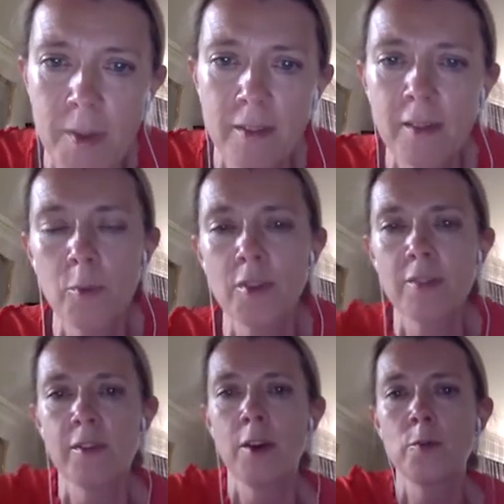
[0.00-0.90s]
but, but what they
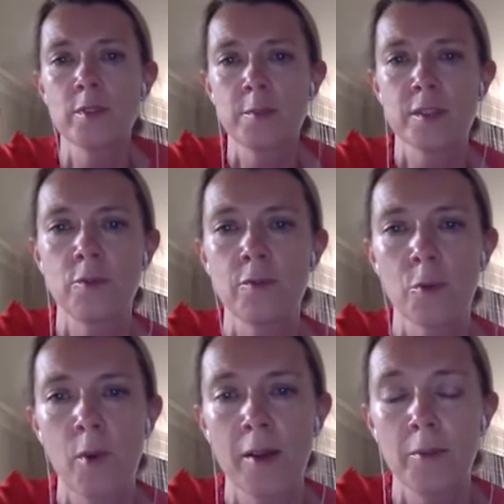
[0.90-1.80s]
found was it was an
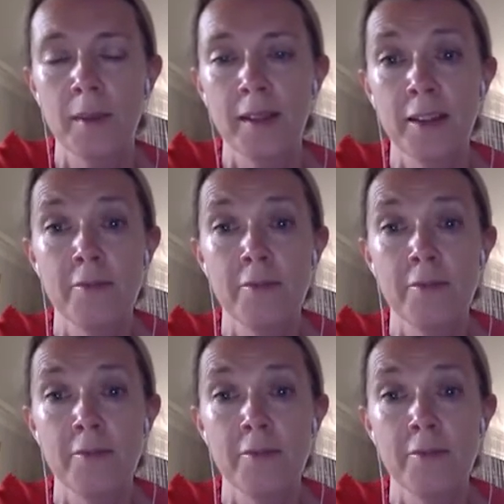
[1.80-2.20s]
overwhelmingly